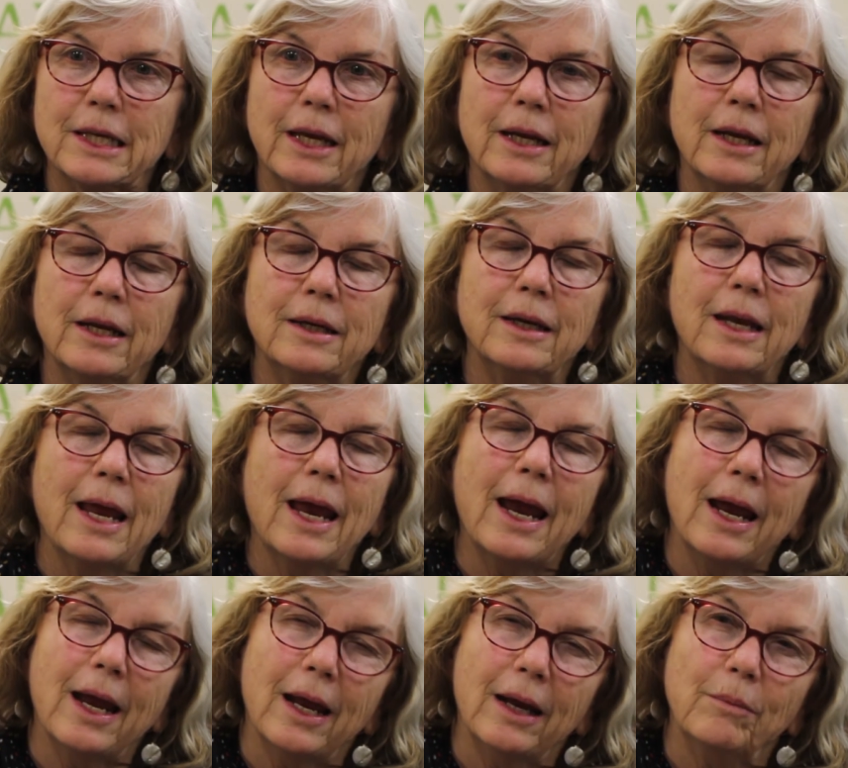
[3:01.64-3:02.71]
And it
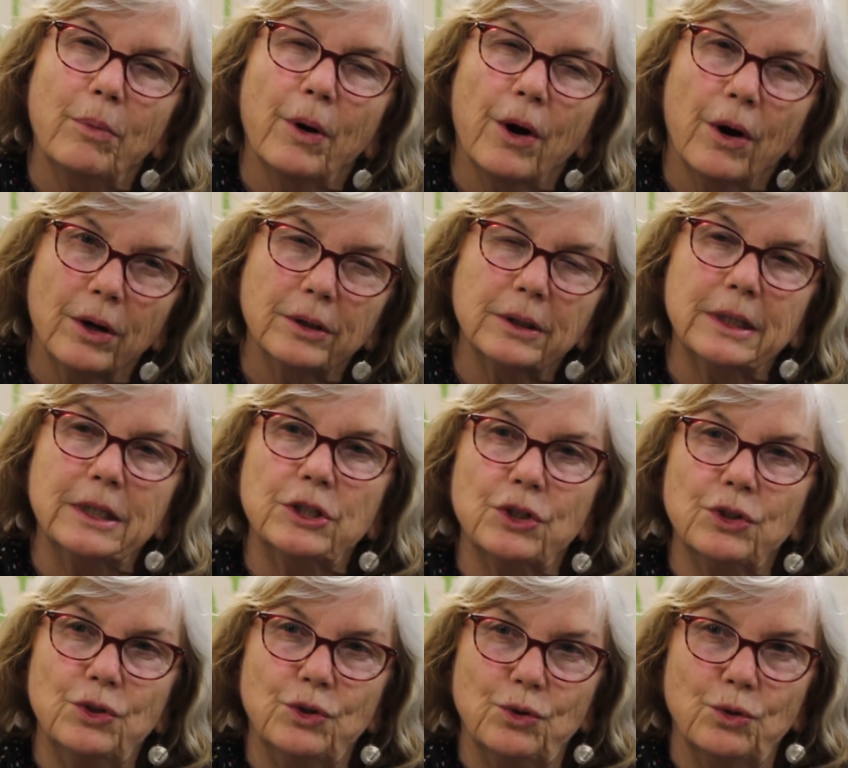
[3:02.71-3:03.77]
had partly to
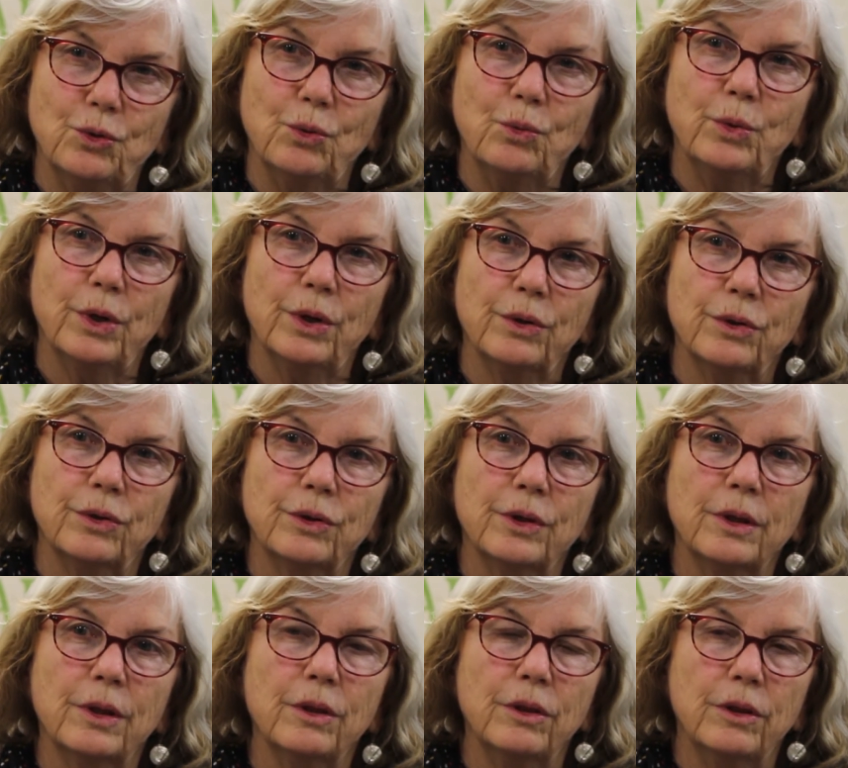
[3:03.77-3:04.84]
do with
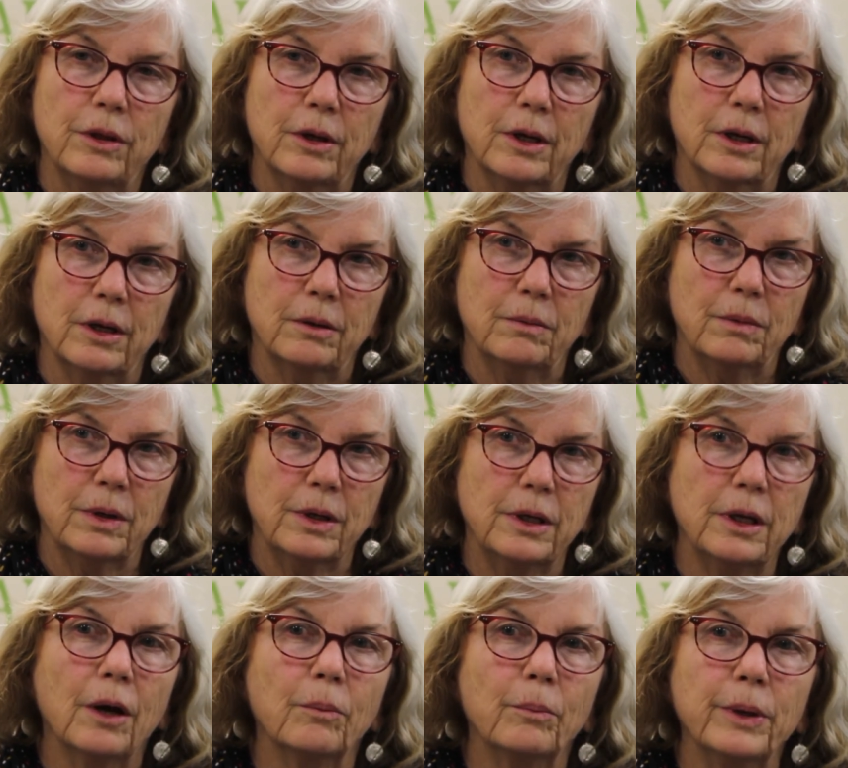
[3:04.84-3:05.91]
the
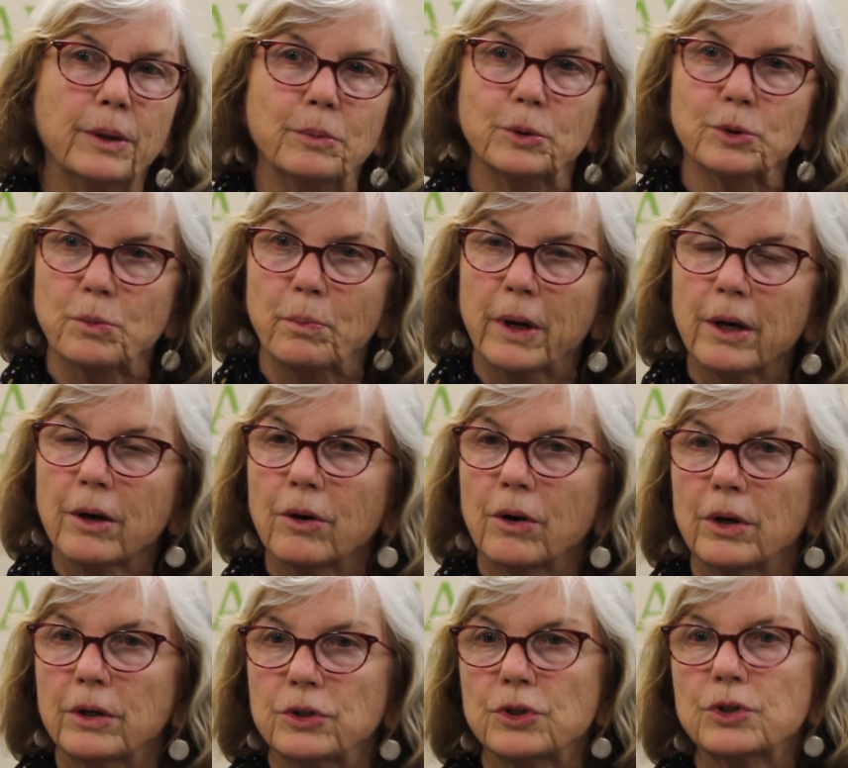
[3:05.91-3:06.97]
young people's
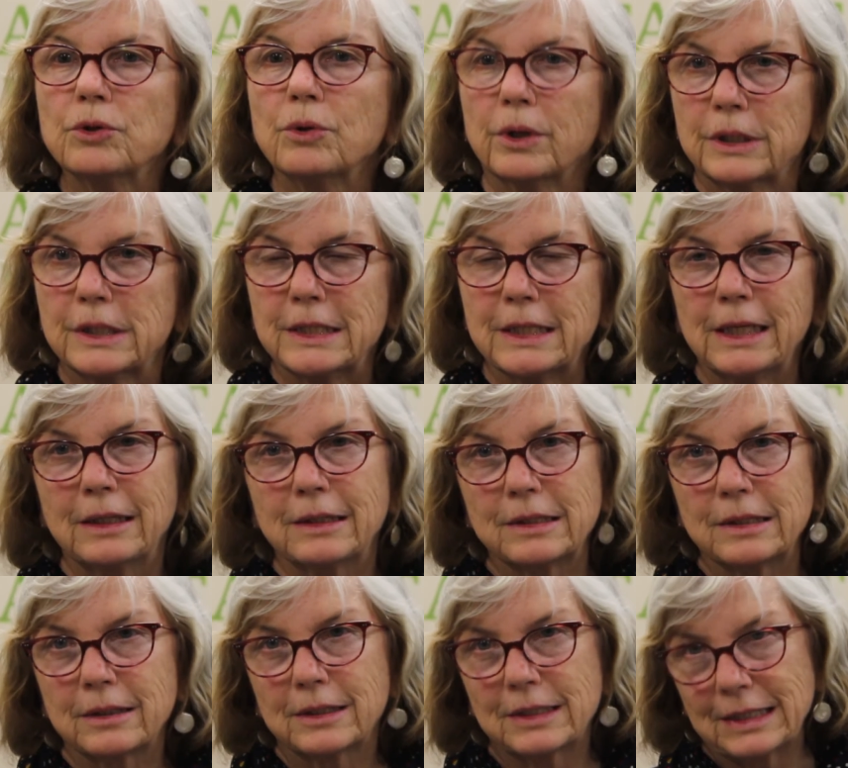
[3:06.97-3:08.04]
parents trusting
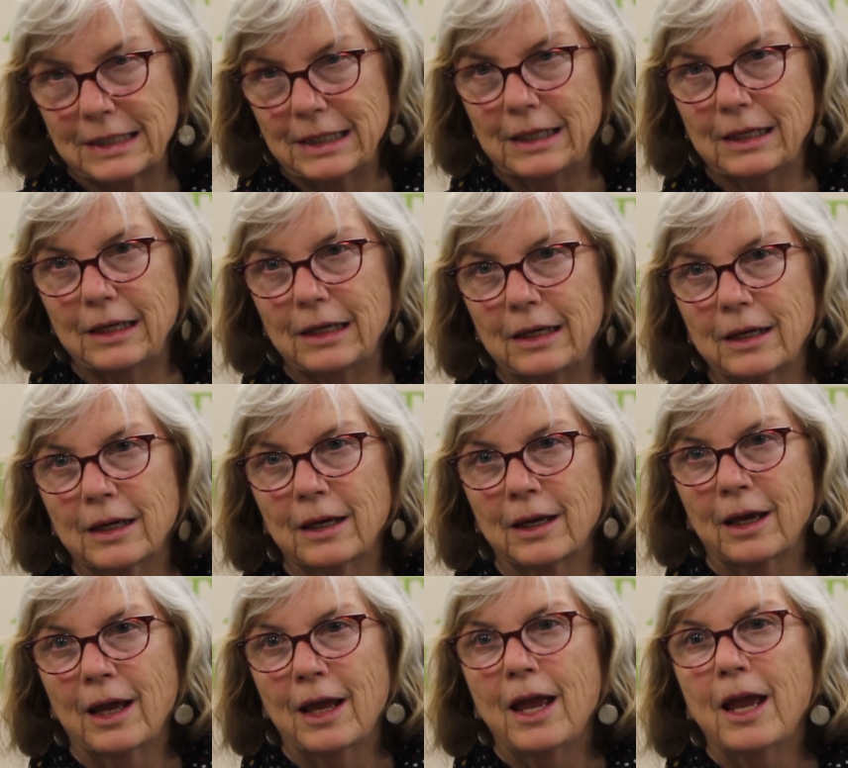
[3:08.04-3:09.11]
C
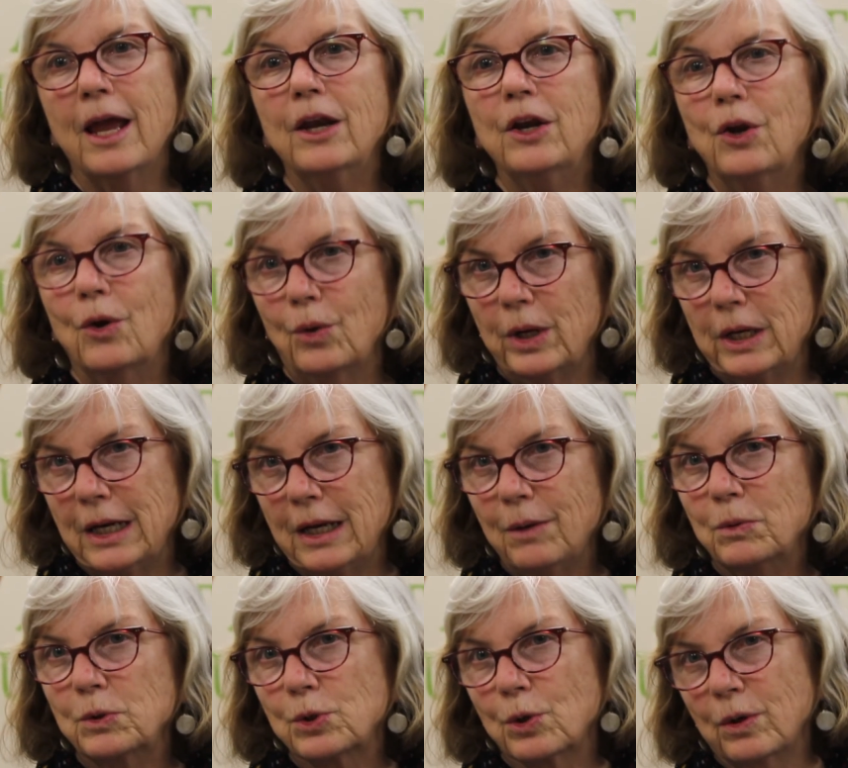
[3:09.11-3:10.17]
and knowing he
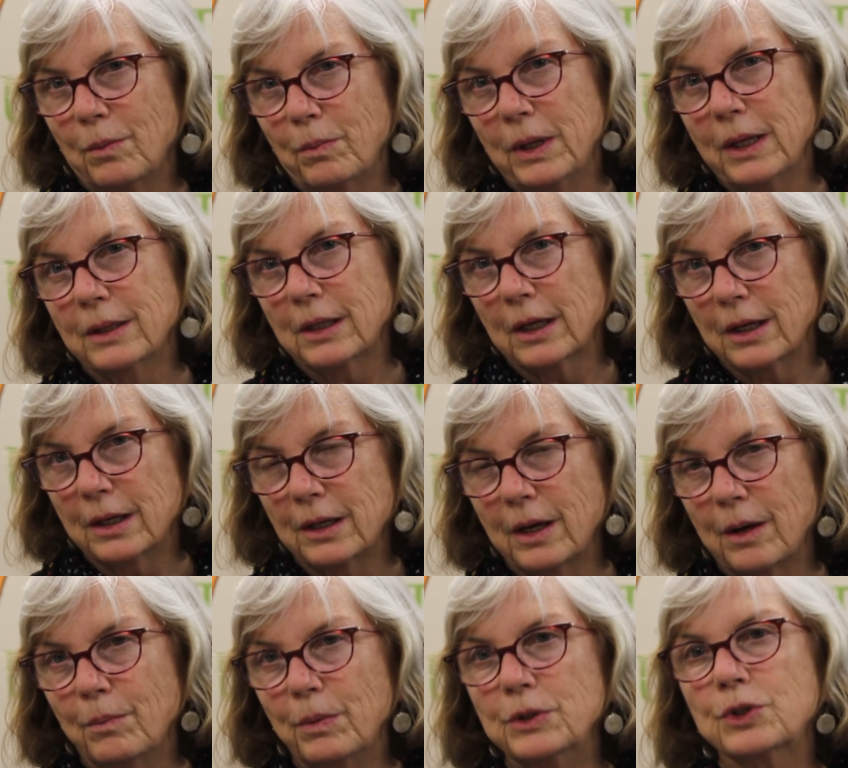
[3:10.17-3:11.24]
was going to be at the
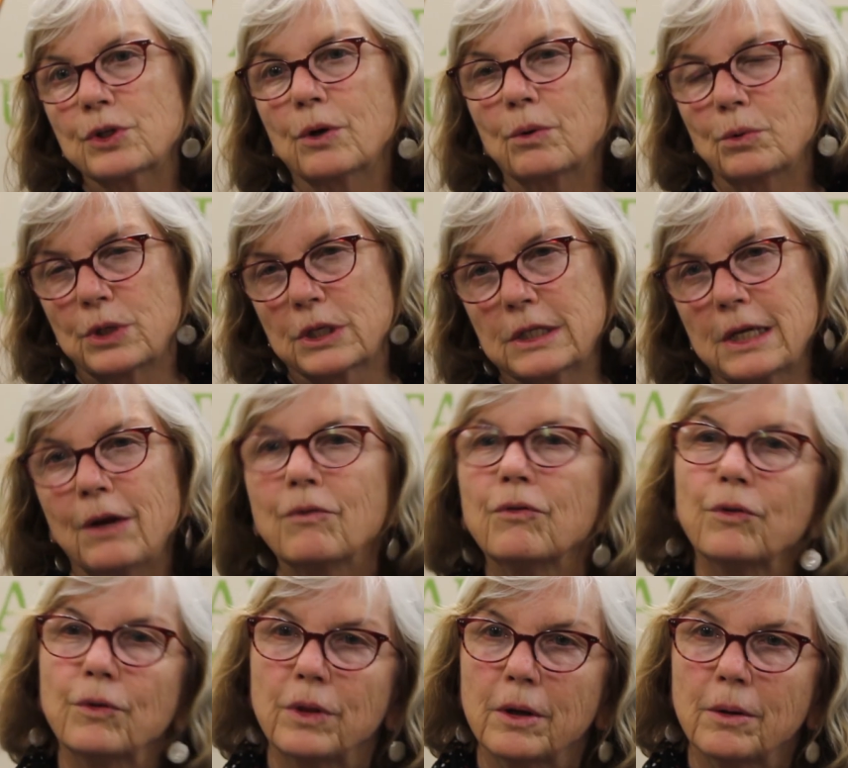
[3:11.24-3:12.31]
club, and so it was safe
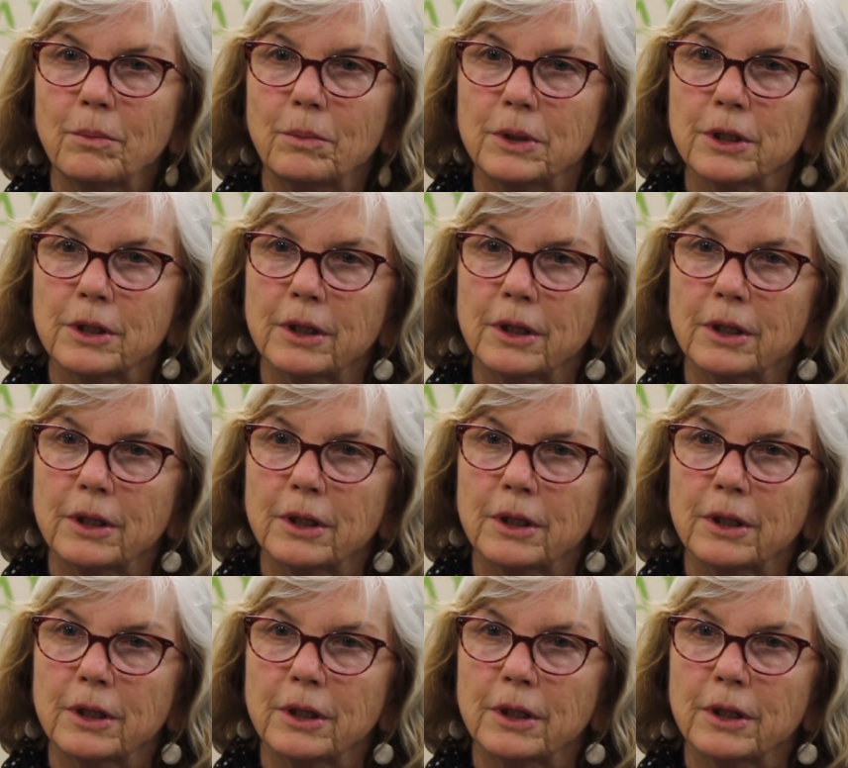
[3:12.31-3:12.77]
for them